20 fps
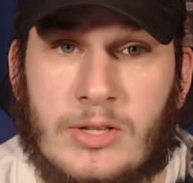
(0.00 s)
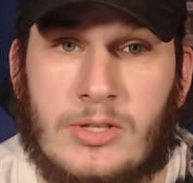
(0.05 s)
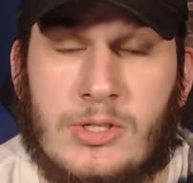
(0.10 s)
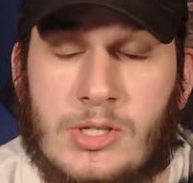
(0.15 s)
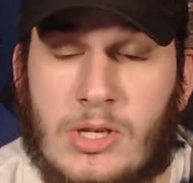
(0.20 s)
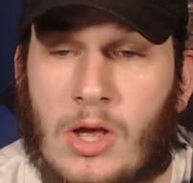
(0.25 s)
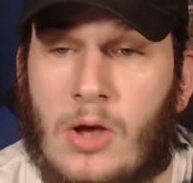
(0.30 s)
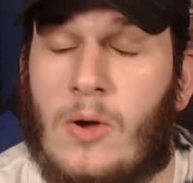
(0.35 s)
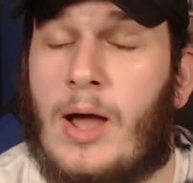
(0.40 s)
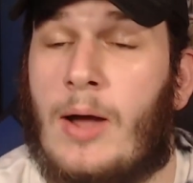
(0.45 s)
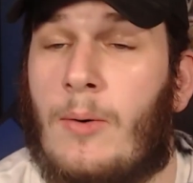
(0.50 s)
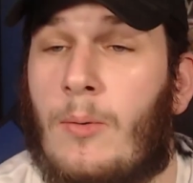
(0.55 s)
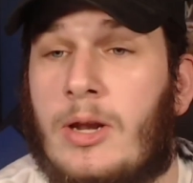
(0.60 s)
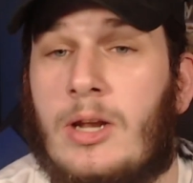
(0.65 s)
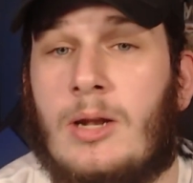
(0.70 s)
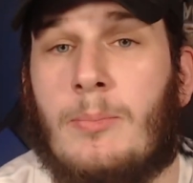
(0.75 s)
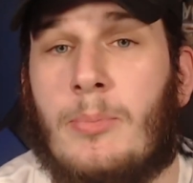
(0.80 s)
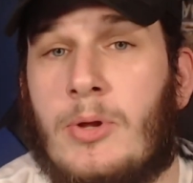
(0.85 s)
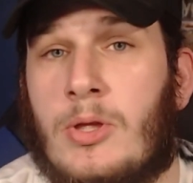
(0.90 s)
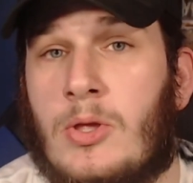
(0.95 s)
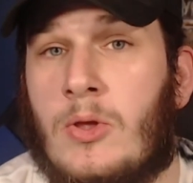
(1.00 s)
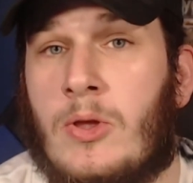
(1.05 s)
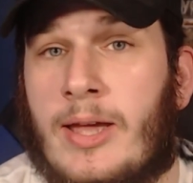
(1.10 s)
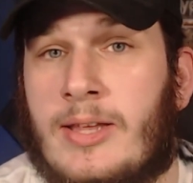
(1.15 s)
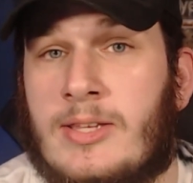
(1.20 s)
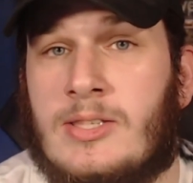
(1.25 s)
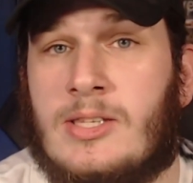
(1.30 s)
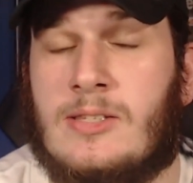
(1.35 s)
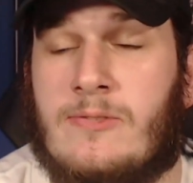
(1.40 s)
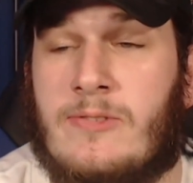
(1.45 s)
So I wanted to bring you
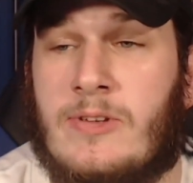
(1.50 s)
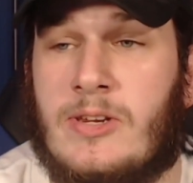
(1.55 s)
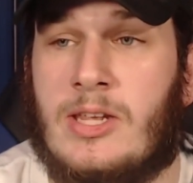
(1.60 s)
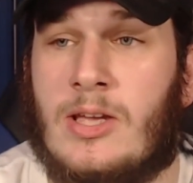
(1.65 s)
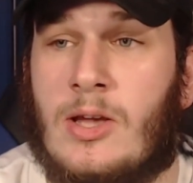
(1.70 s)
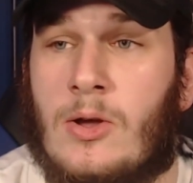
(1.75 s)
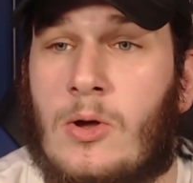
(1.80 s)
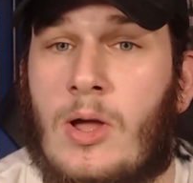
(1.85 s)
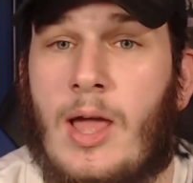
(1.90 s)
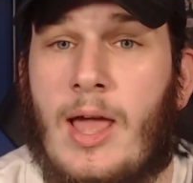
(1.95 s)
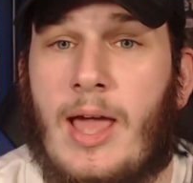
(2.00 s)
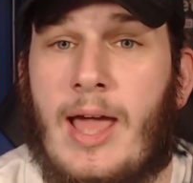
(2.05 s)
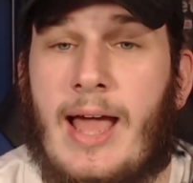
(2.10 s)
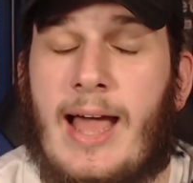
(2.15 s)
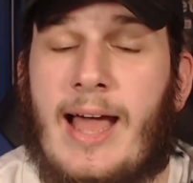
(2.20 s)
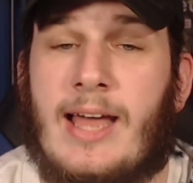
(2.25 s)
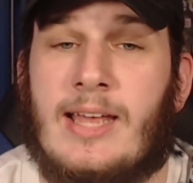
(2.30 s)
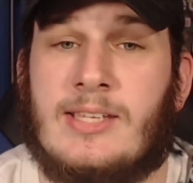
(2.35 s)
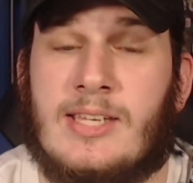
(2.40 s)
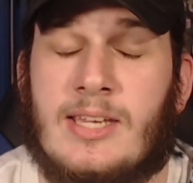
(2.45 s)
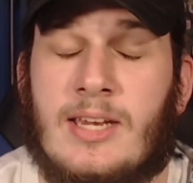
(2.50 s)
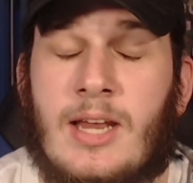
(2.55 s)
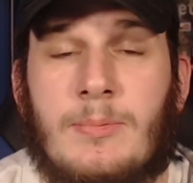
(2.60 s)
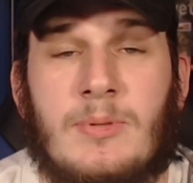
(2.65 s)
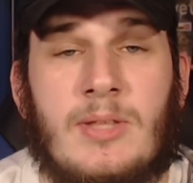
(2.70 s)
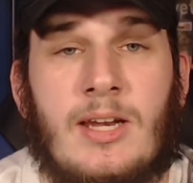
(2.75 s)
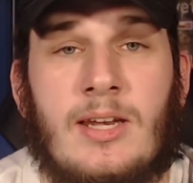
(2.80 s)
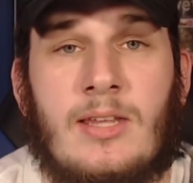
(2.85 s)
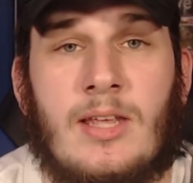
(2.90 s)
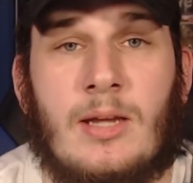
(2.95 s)
guys this video as an
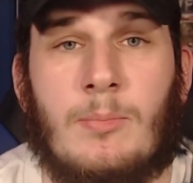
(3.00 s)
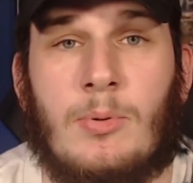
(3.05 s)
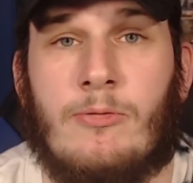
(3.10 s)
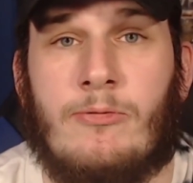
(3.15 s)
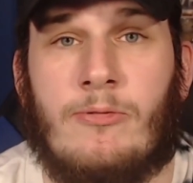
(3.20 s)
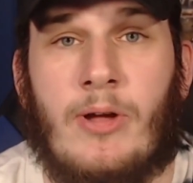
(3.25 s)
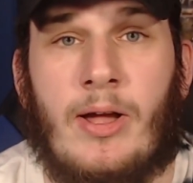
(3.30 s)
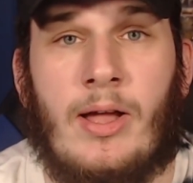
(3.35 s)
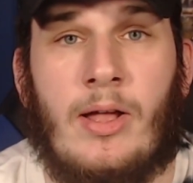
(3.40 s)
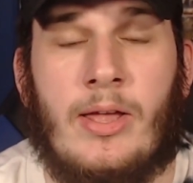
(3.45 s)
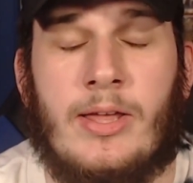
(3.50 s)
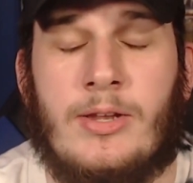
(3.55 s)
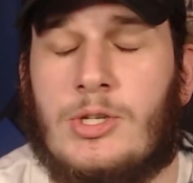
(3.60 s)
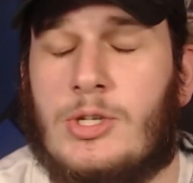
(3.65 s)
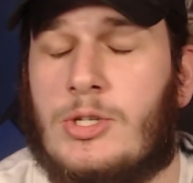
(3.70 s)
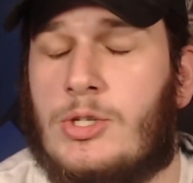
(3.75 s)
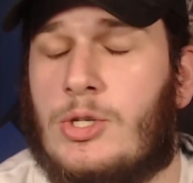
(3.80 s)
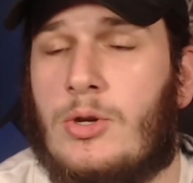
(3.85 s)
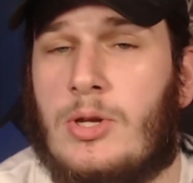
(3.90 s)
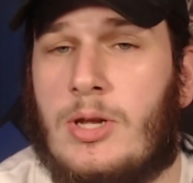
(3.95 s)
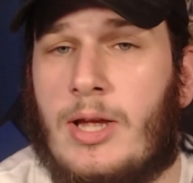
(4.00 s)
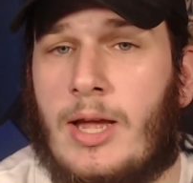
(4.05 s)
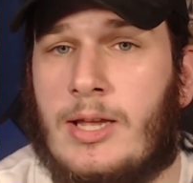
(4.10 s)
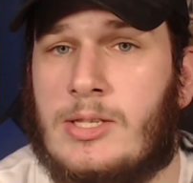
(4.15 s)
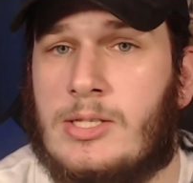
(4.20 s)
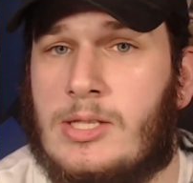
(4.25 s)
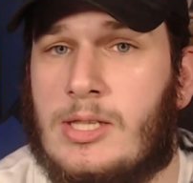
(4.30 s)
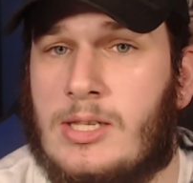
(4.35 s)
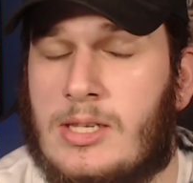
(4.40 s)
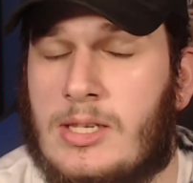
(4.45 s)
updated deck profile and to show you
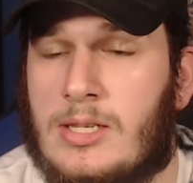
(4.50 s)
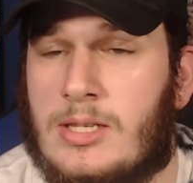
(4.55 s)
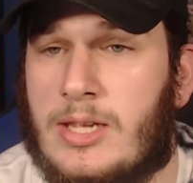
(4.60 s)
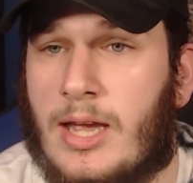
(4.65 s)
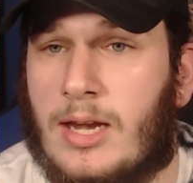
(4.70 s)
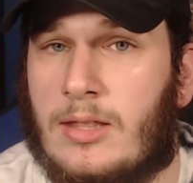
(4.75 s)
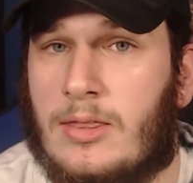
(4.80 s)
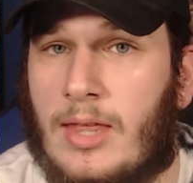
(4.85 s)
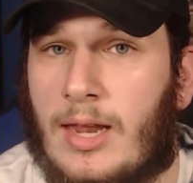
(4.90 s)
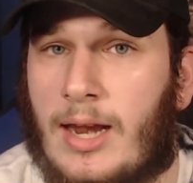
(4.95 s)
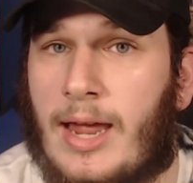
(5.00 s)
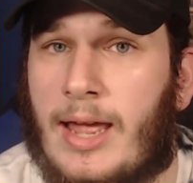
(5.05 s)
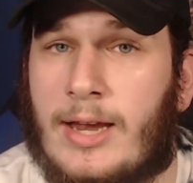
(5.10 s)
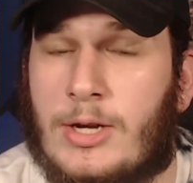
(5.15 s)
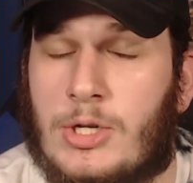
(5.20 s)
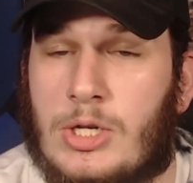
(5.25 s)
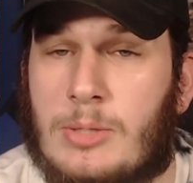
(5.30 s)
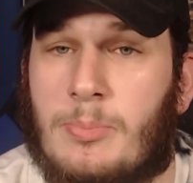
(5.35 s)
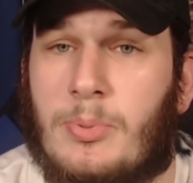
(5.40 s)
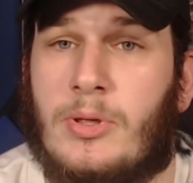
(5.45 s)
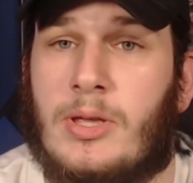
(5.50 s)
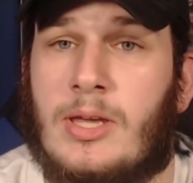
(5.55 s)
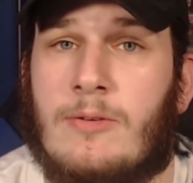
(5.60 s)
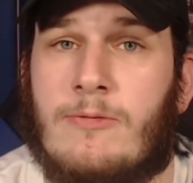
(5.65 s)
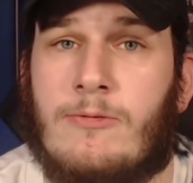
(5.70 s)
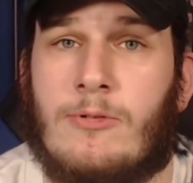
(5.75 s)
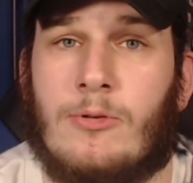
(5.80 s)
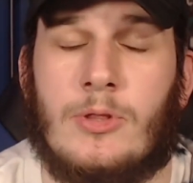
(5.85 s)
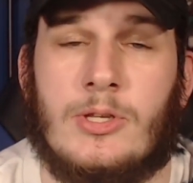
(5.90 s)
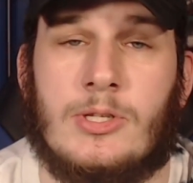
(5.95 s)
guys the deck that I actually played
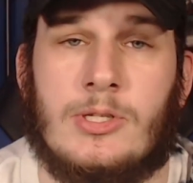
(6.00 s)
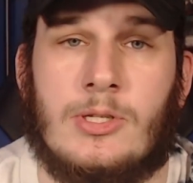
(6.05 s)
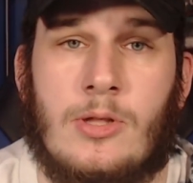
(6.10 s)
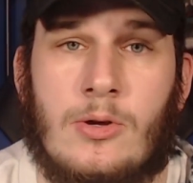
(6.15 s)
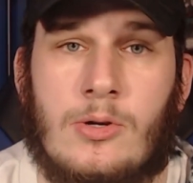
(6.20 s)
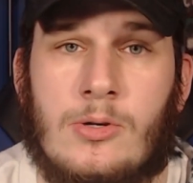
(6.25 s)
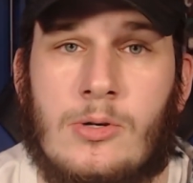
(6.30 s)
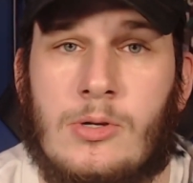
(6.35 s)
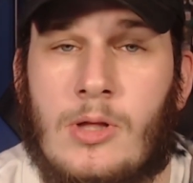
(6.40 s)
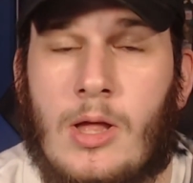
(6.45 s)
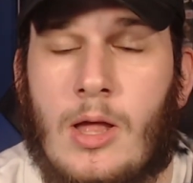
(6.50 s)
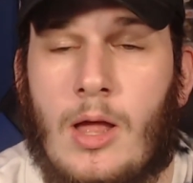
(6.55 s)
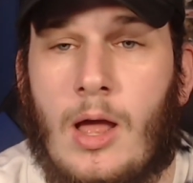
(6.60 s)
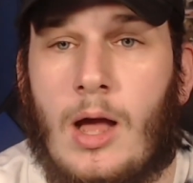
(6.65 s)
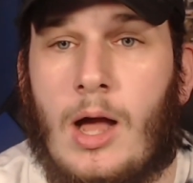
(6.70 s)
for this local.